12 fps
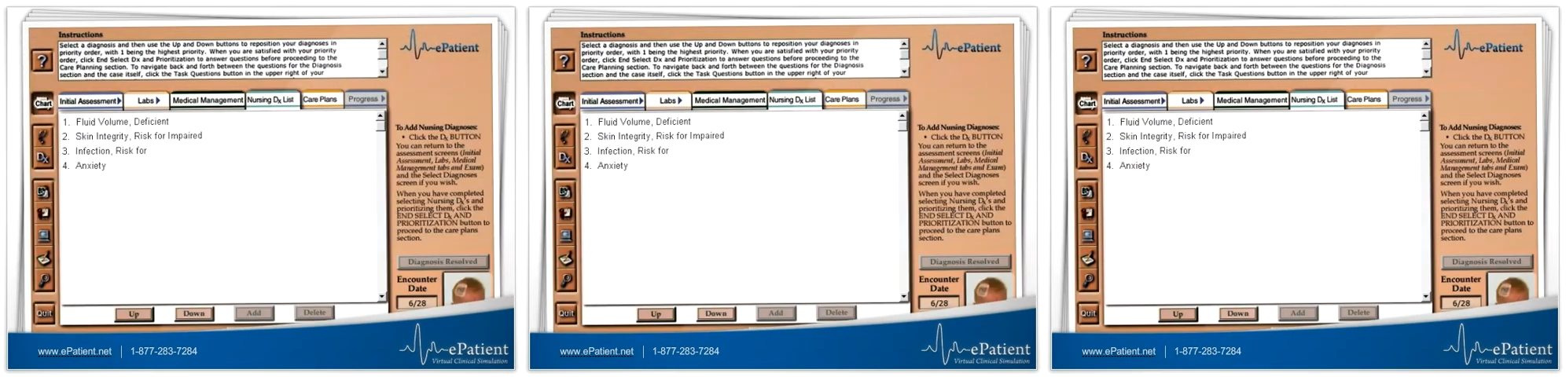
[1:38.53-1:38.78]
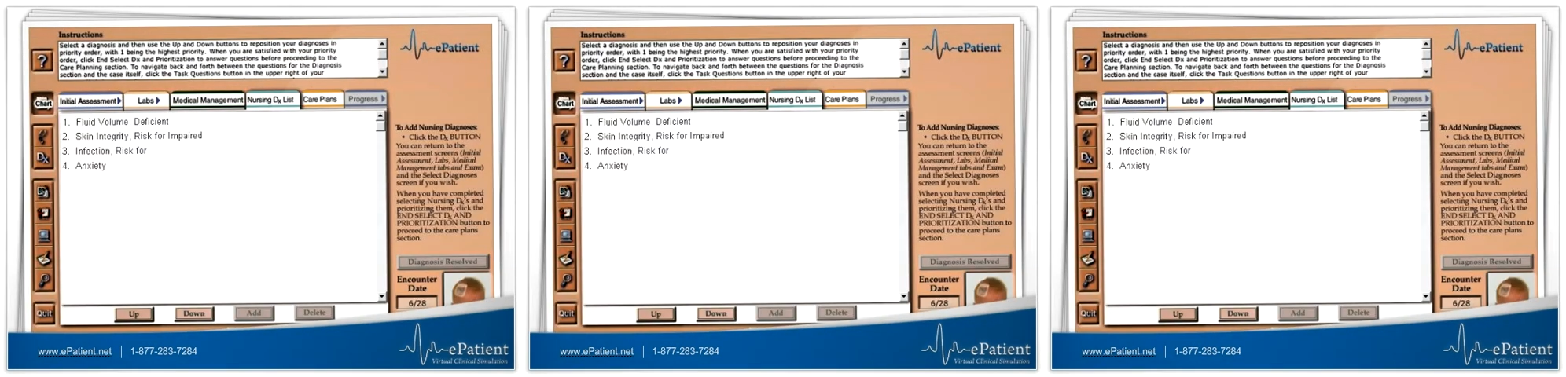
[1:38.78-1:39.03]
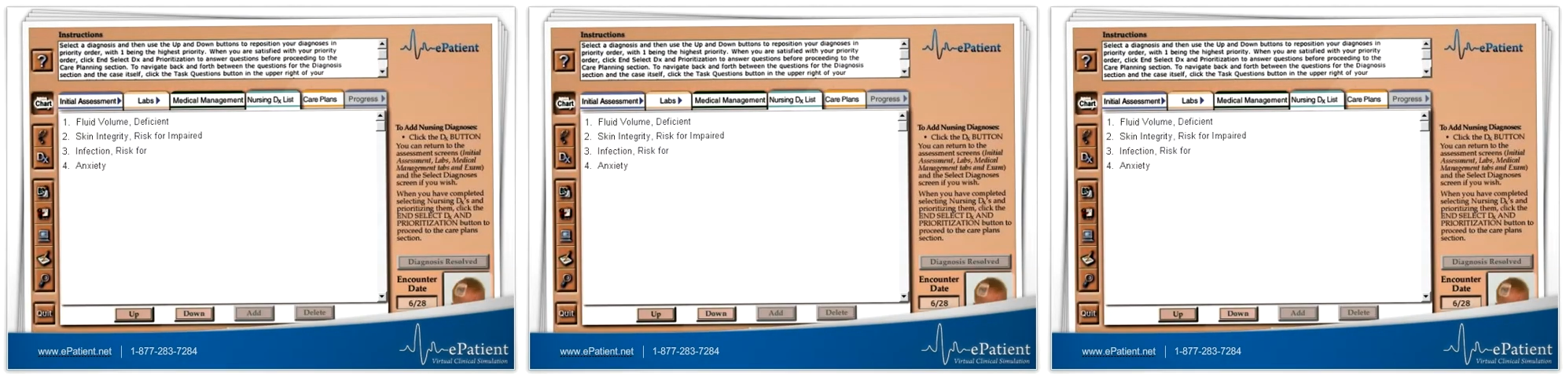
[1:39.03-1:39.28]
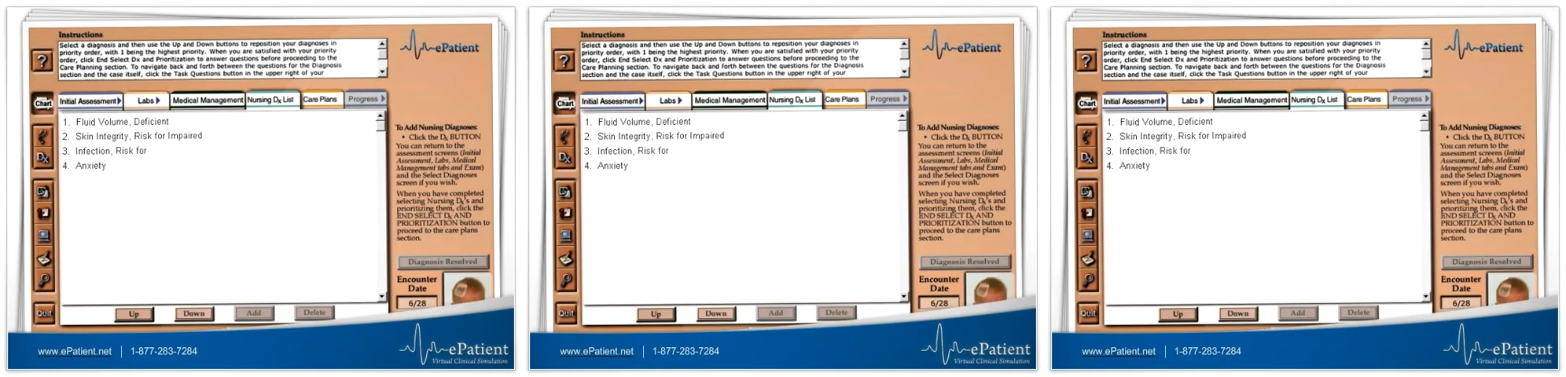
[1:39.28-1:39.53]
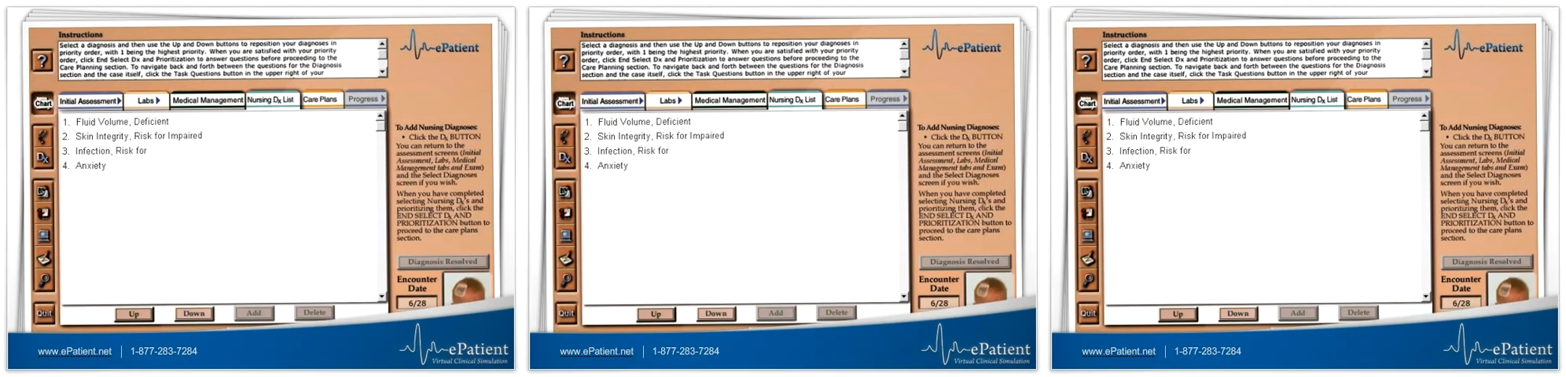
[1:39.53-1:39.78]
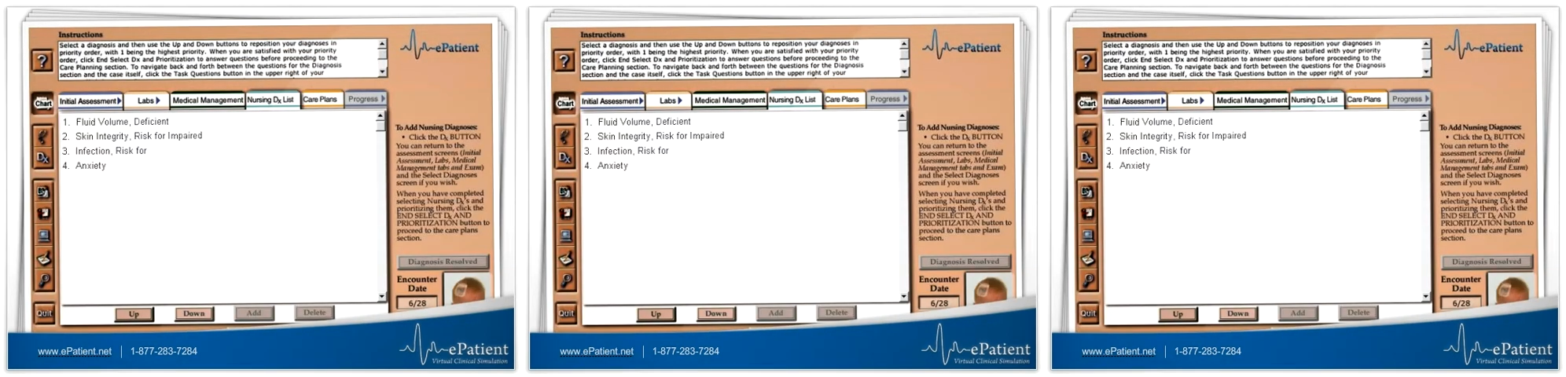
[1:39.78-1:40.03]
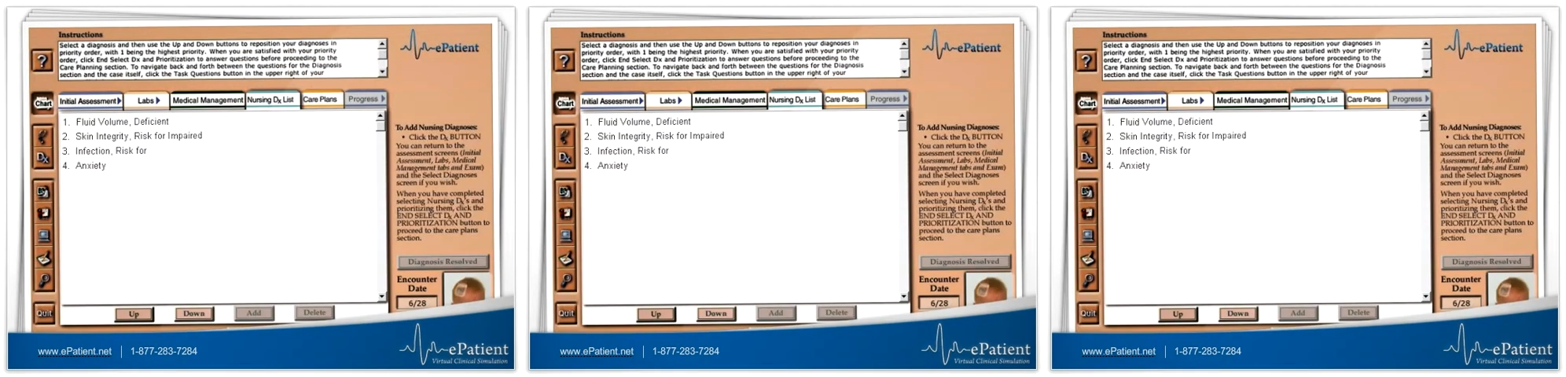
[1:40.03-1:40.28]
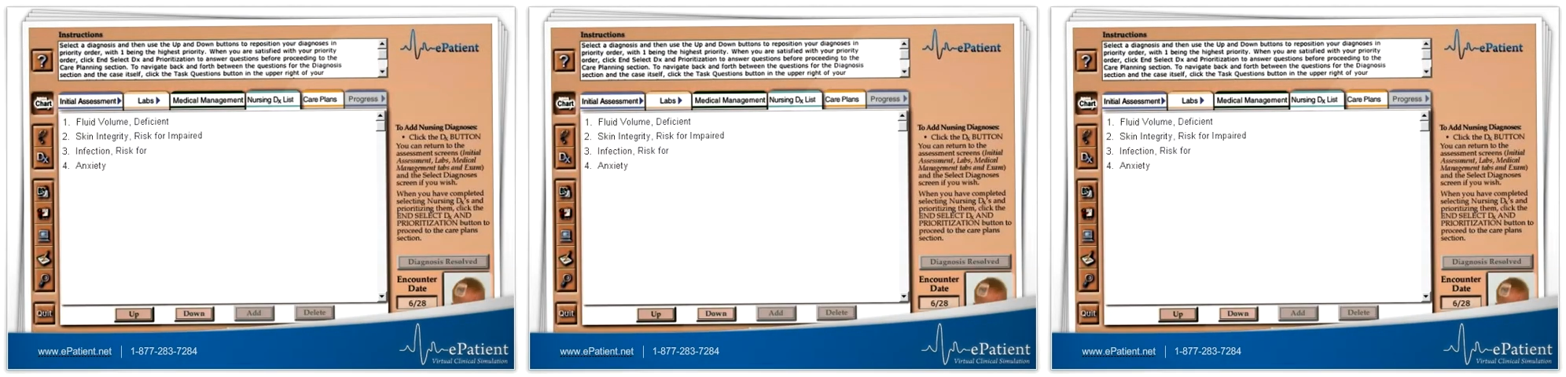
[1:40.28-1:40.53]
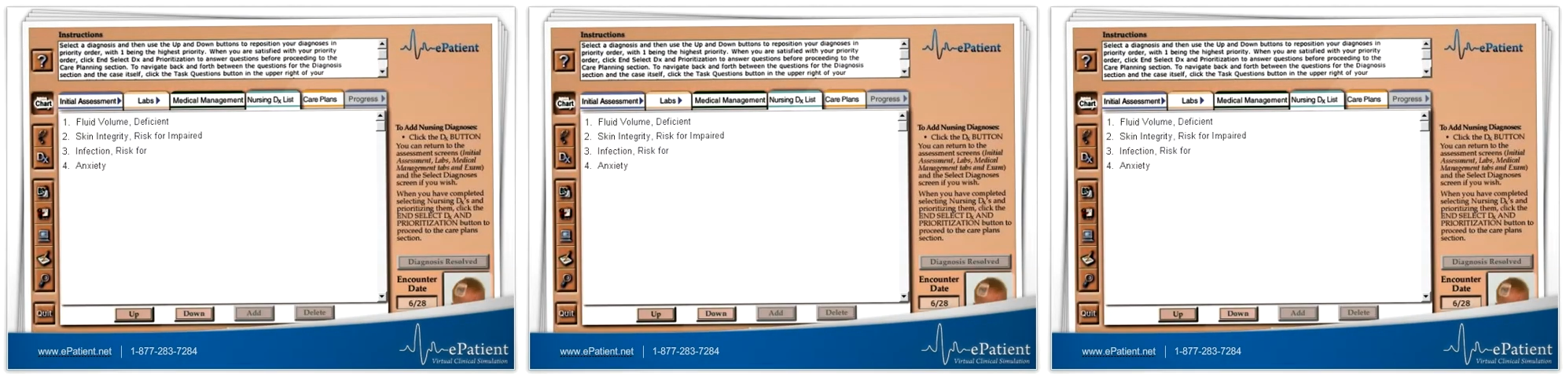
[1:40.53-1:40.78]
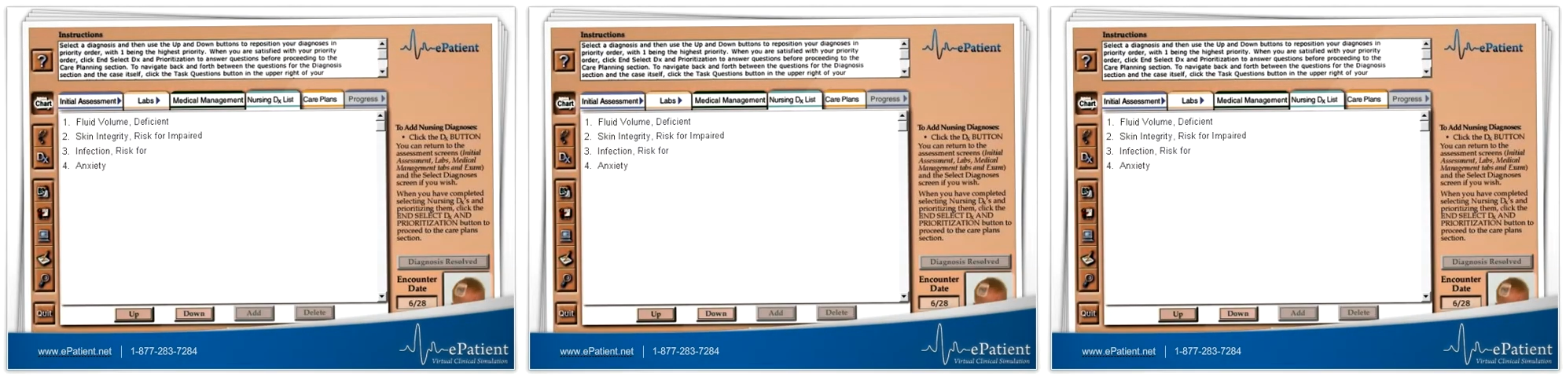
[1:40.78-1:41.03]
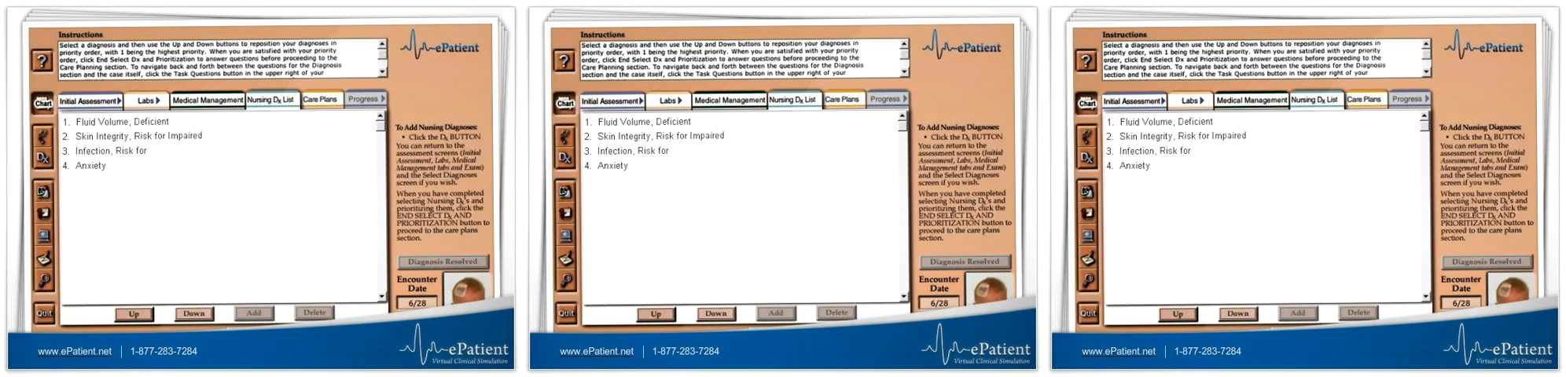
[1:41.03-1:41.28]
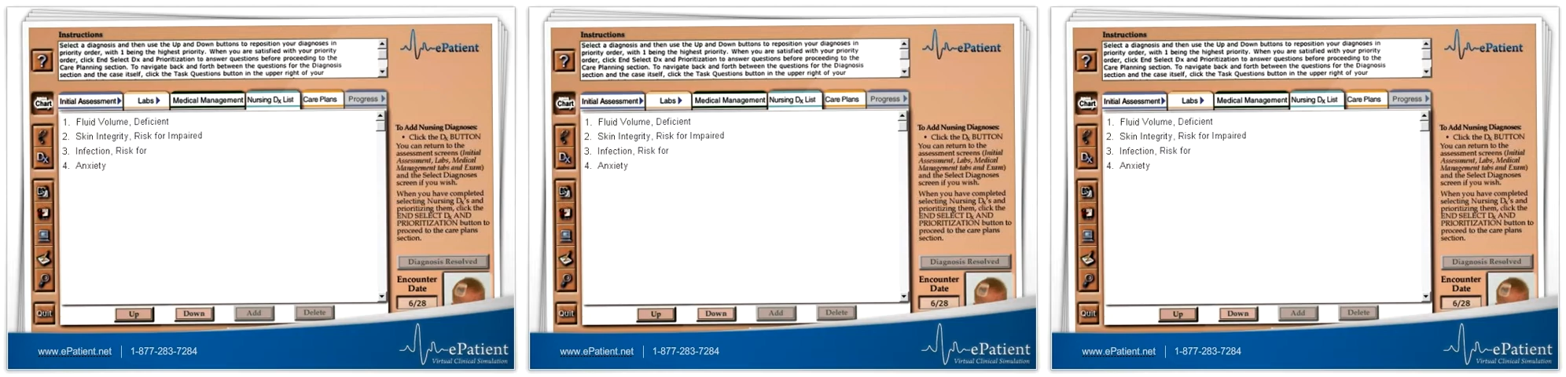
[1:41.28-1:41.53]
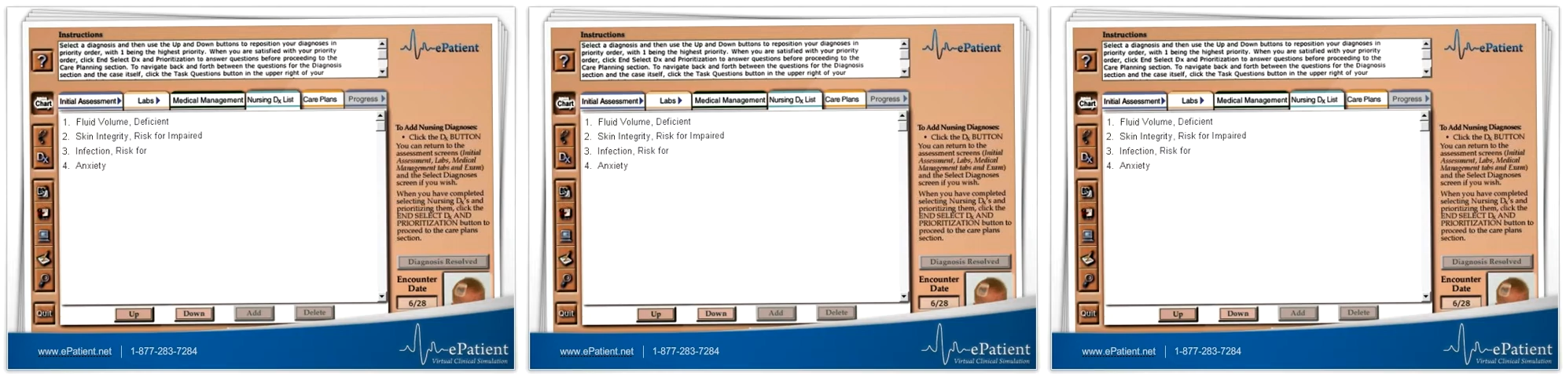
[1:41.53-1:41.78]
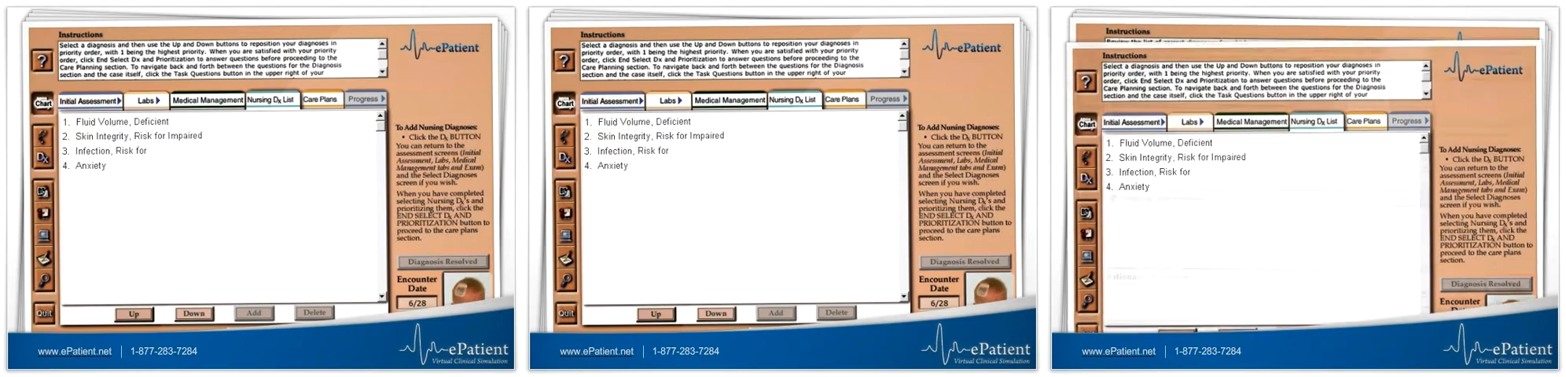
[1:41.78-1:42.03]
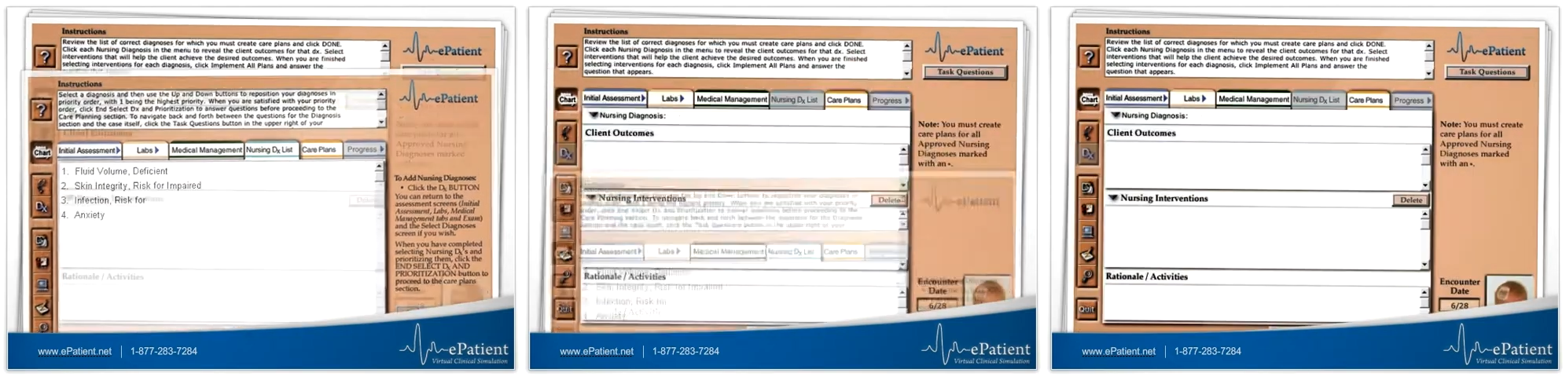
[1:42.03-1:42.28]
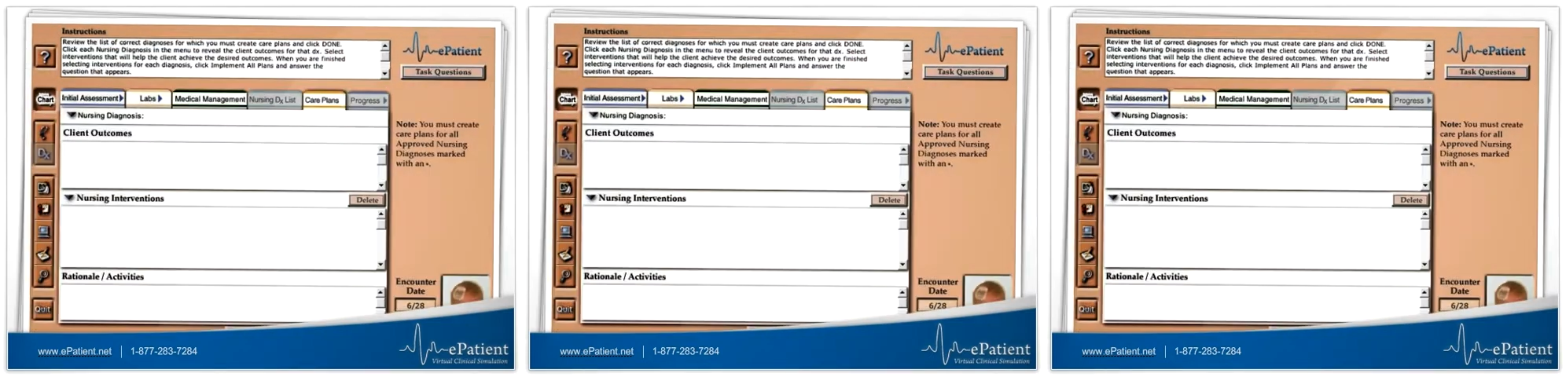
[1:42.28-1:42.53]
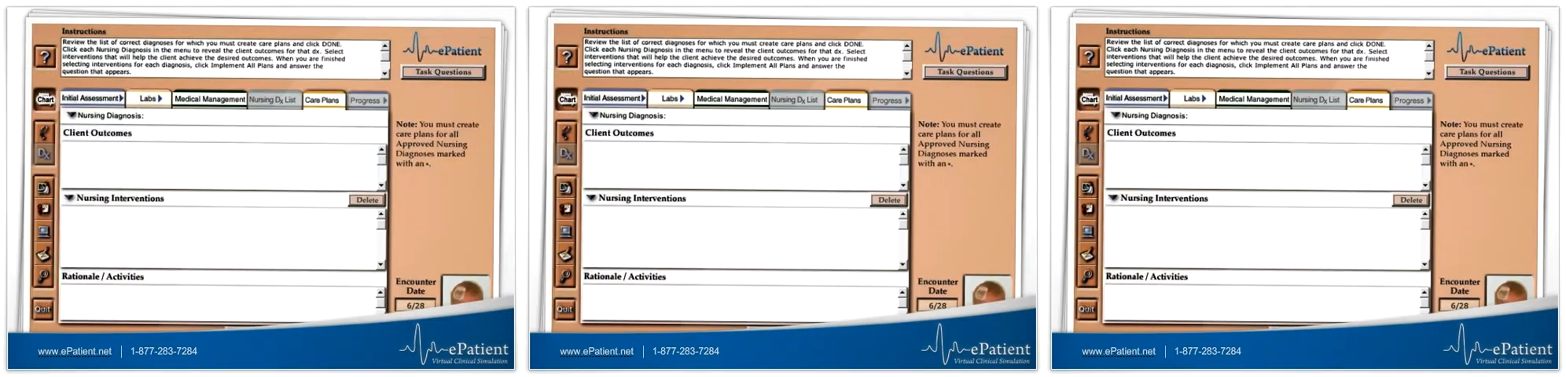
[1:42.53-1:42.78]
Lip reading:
No face is visible, so there are no lips to read.